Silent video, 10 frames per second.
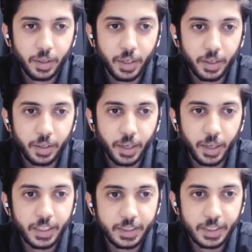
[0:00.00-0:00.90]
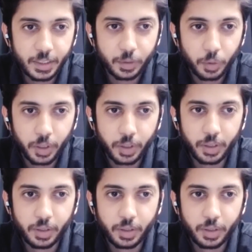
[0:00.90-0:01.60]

right? I think this is what